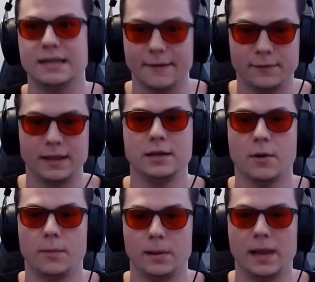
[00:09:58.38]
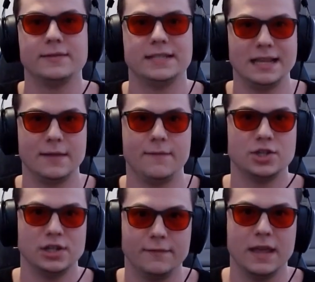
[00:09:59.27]
Definitely, love seeing the
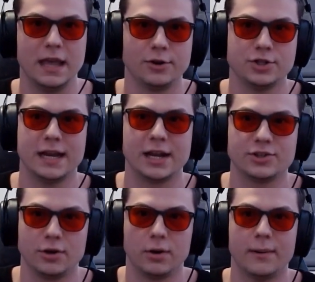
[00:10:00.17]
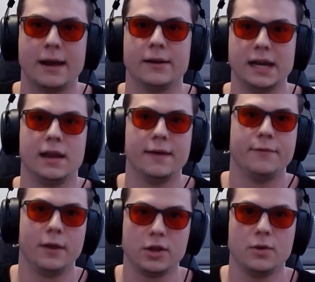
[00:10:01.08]
vision of the interchain actually grow out, and
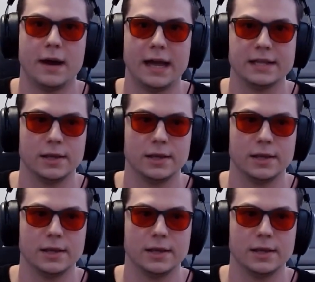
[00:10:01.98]
love their UI.